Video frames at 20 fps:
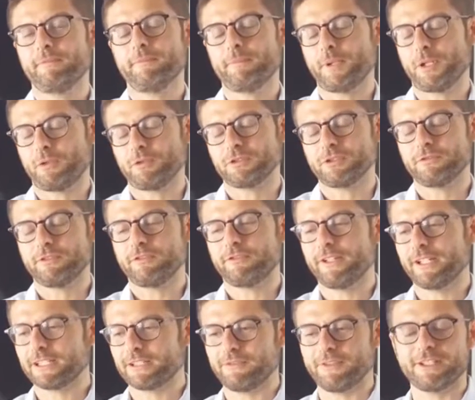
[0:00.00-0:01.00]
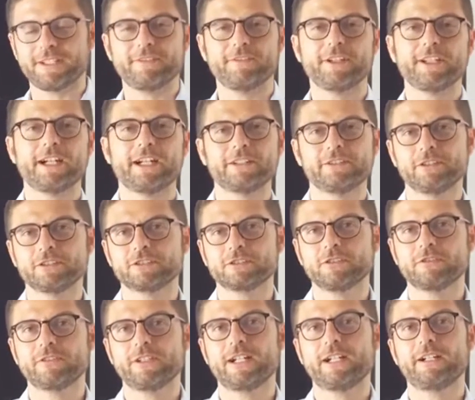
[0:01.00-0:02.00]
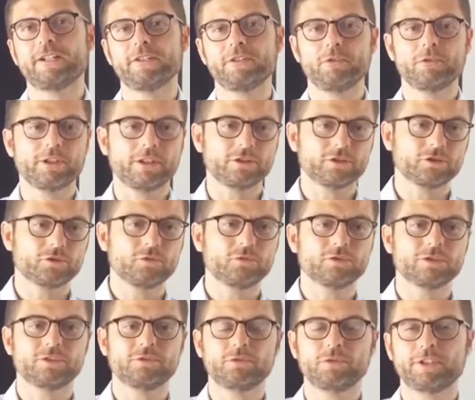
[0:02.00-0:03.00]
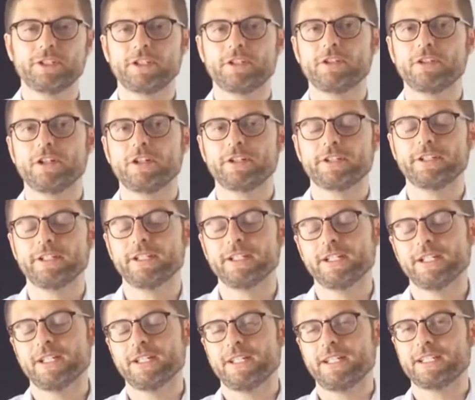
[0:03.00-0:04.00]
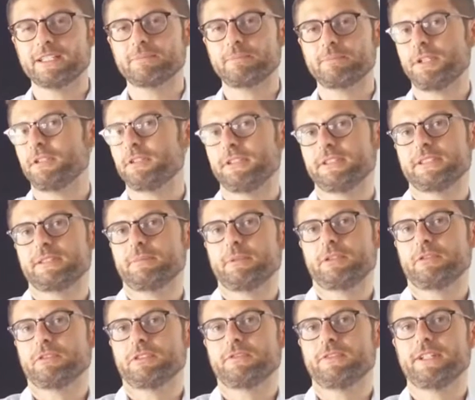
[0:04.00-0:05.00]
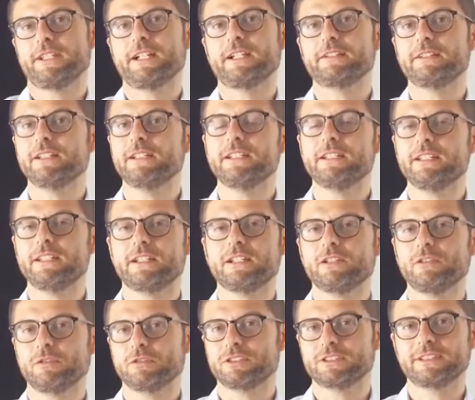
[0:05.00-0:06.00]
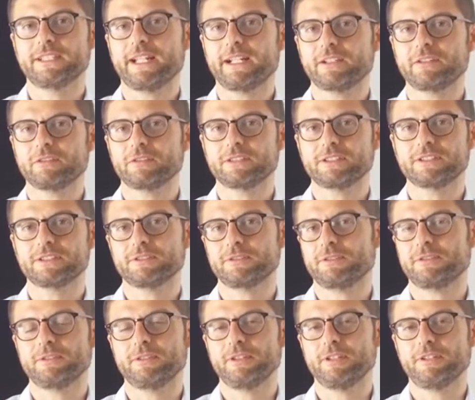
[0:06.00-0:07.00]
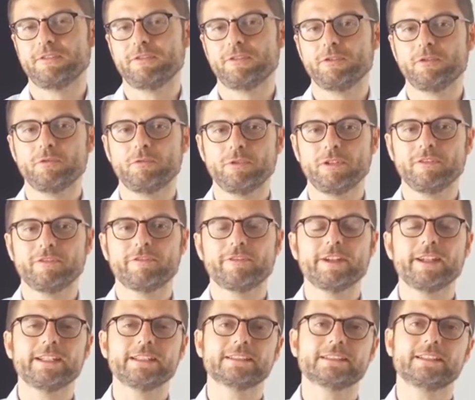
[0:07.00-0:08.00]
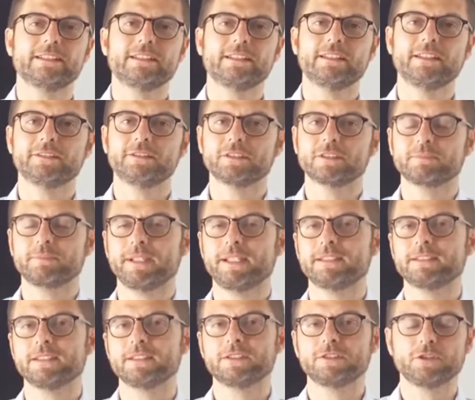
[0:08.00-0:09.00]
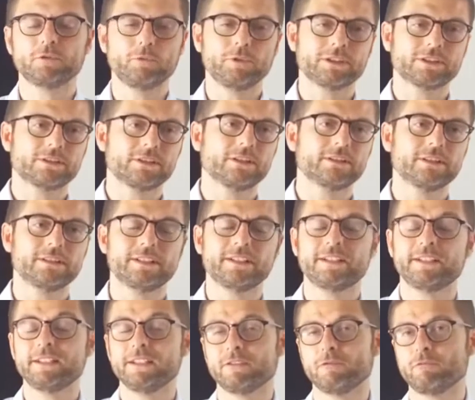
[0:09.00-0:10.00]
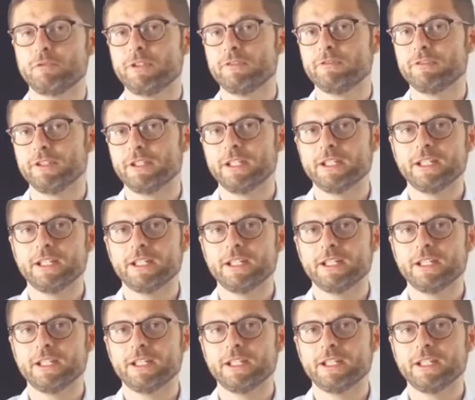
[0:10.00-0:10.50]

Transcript: because of the fact that they are not so far, you can choose during your experience because they are really close sectors. So if you will face interior spaces, you will certainly deal with